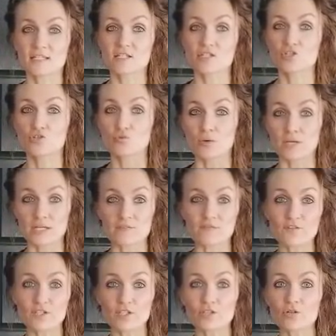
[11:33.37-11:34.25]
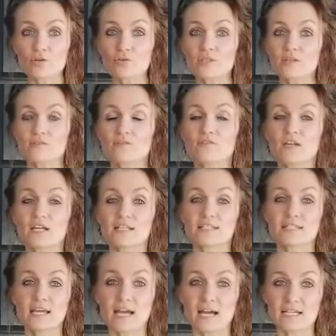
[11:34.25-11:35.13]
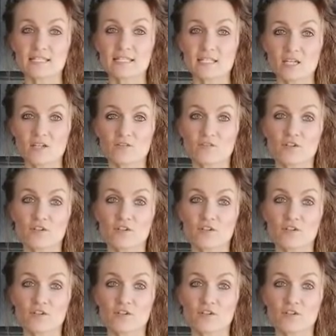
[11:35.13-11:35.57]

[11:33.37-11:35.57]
is great for you, then fantastic.